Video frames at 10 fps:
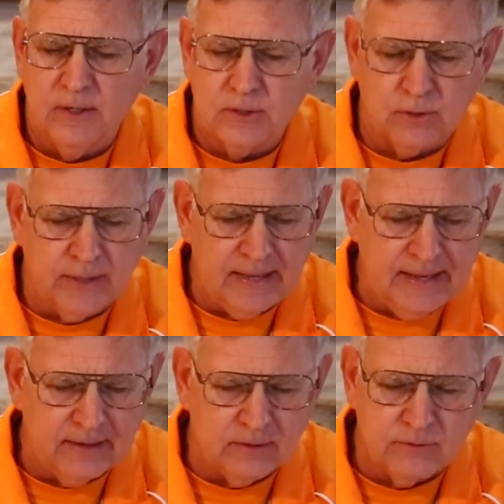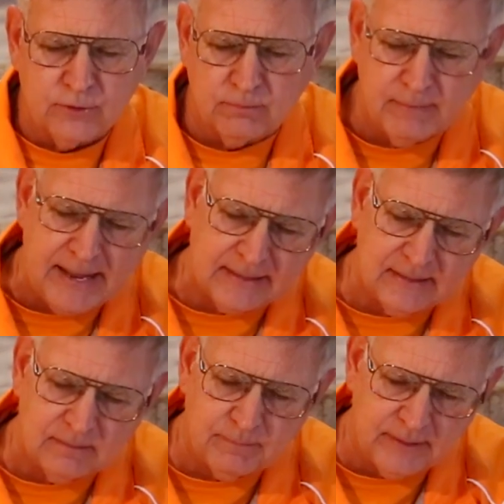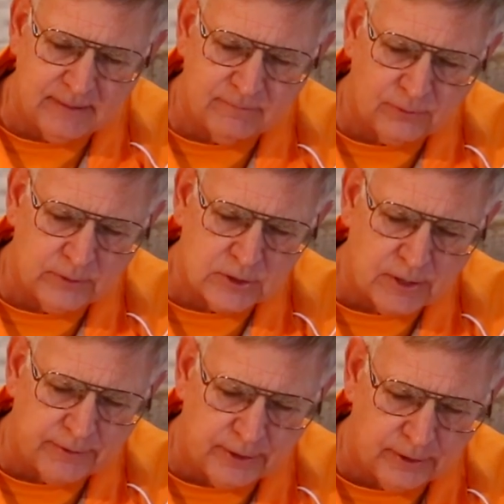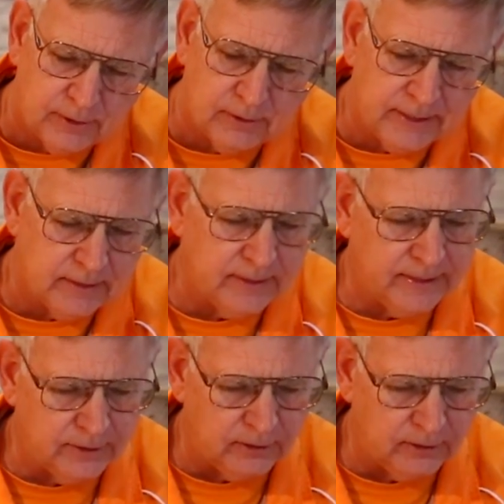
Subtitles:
So that had a dramatic influence on her and